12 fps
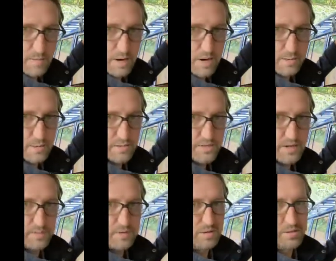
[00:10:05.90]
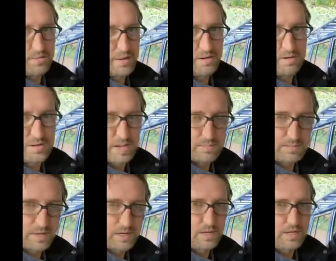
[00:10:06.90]
automotive tape. Don't use painter's tape.
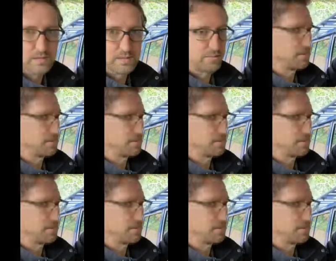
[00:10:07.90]
Try to get some